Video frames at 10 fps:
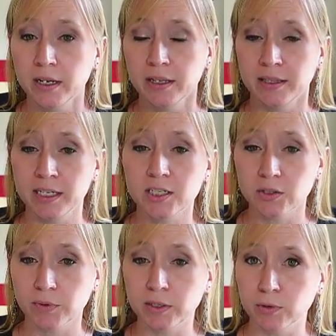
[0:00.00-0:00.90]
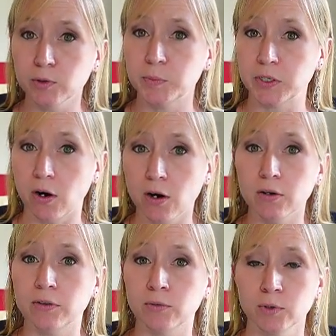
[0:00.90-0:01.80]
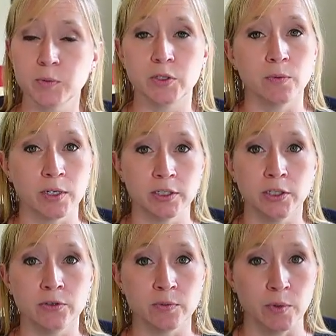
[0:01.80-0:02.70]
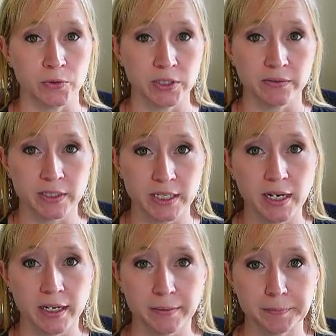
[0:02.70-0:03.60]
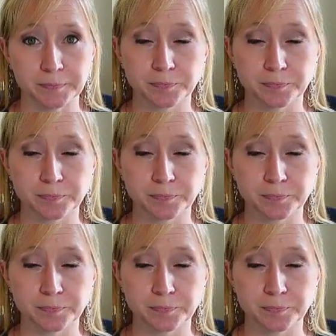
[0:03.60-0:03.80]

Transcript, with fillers: These three groups are the groups you want to use most of the time.